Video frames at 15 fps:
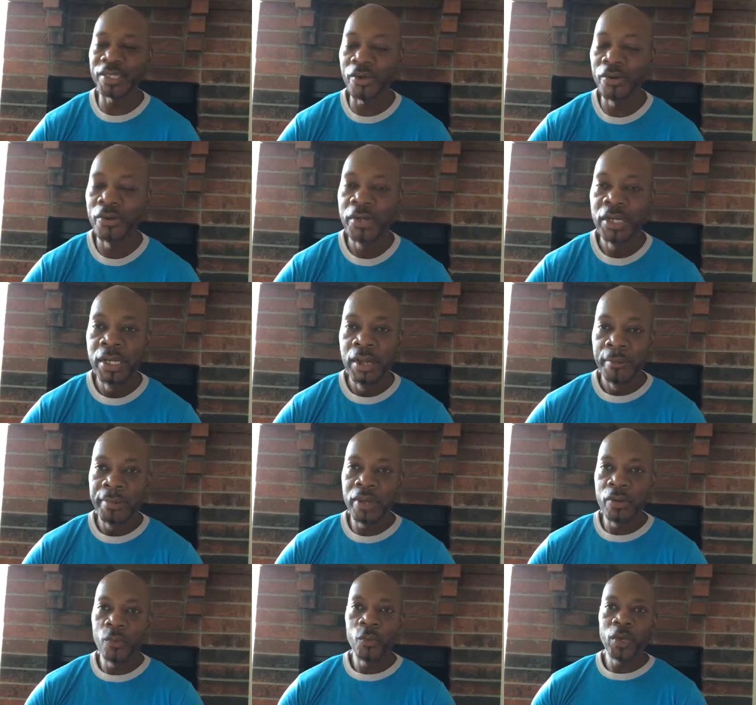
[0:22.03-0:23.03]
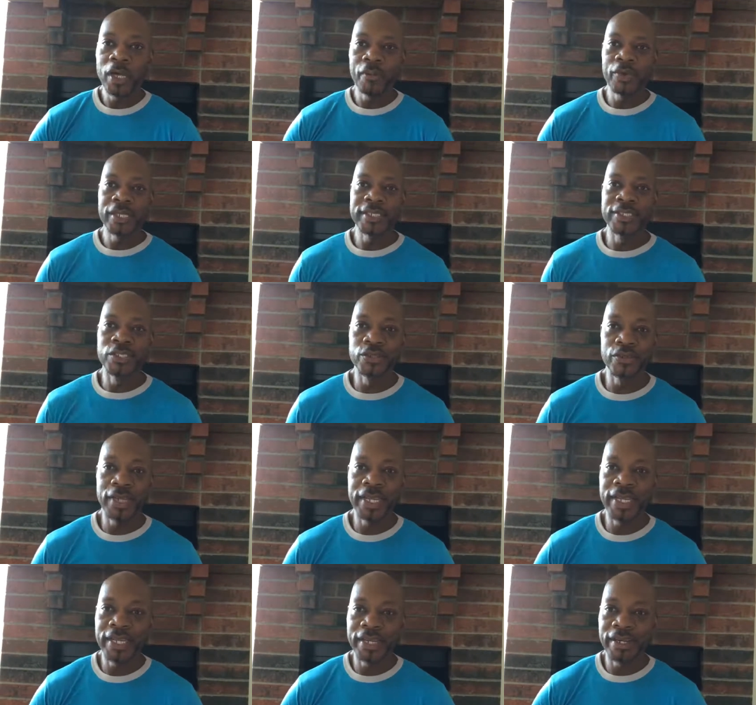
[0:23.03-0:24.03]
So, but what I want to do
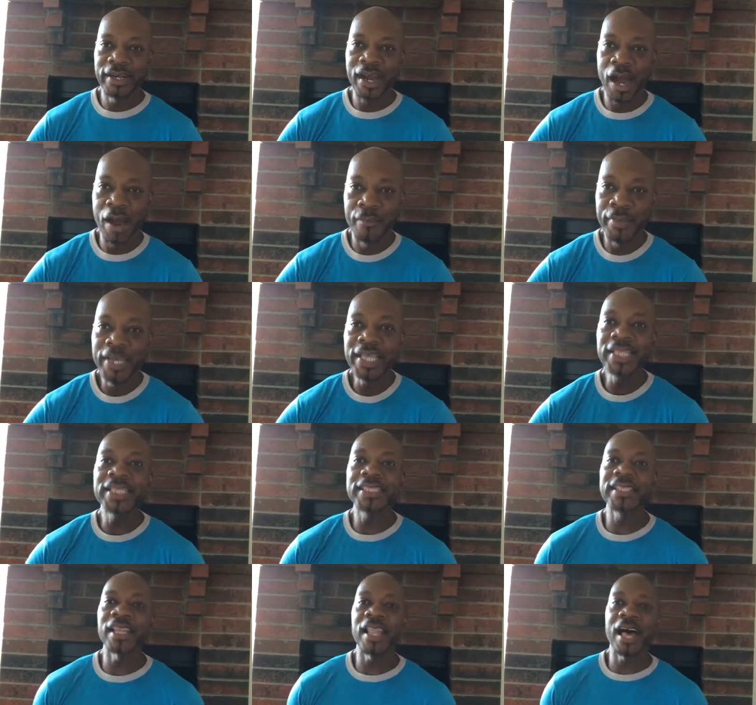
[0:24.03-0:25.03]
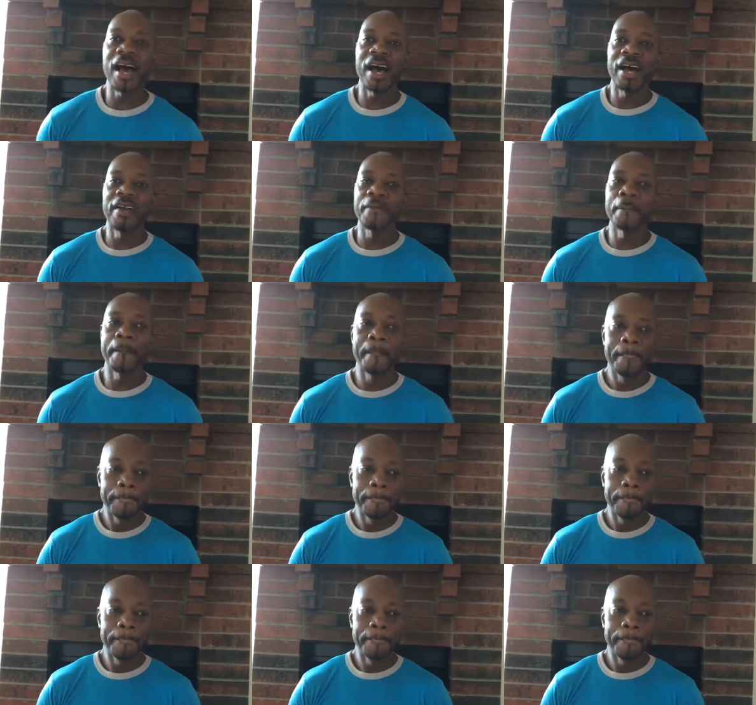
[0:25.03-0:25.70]
here um, in this live,